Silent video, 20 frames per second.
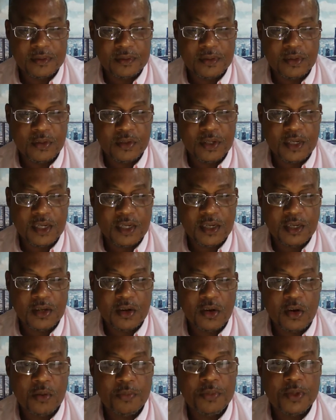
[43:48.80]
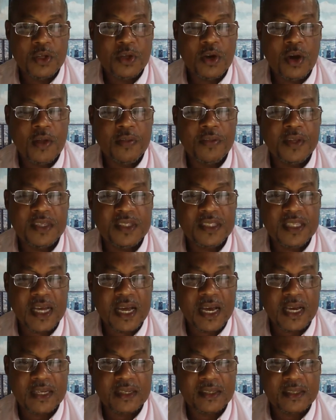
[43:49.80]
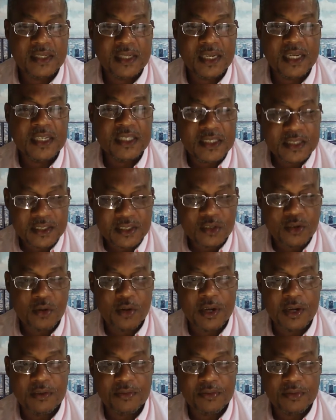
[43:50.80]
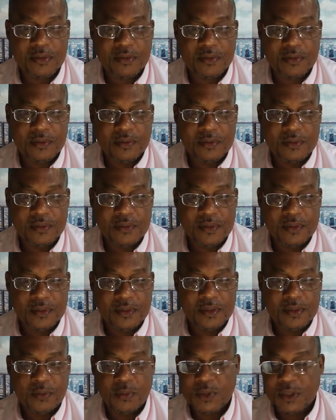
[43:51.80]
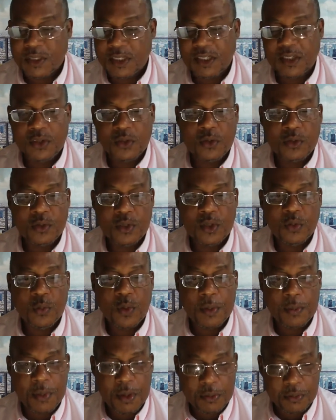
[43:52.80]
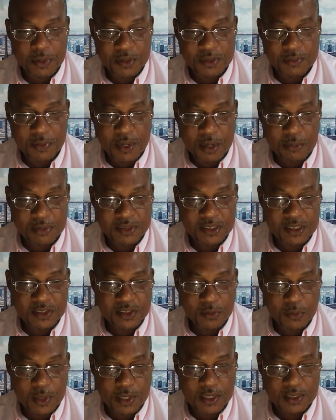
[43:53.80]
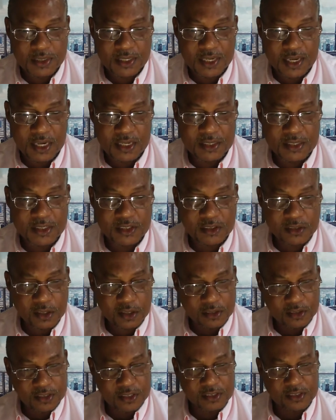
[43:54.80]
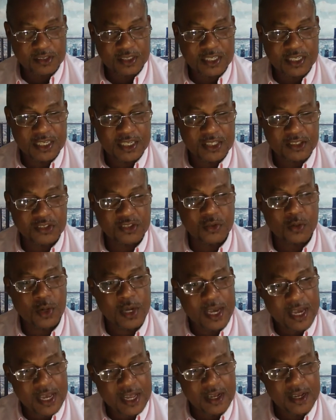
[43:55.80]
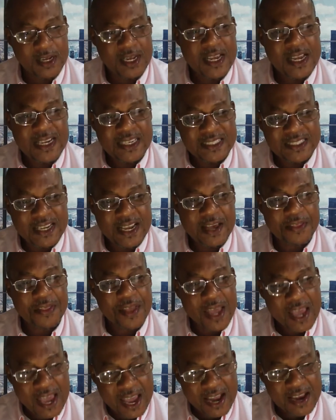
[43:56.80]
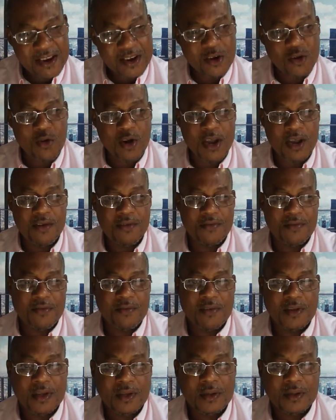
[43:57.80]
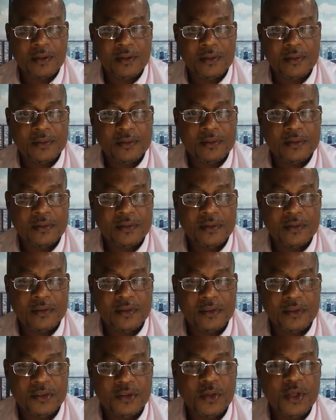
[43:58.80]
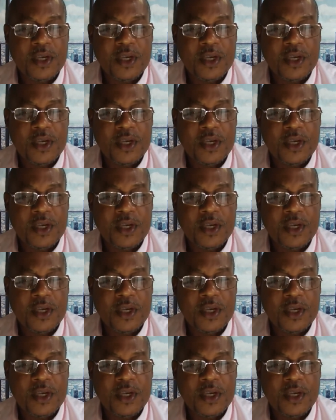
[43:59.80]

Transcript: Okay? Or beyond the side, into the grave. What did he do? He remembered, the Bible says he went into hell and he took the keys to hell, death, and the grave. So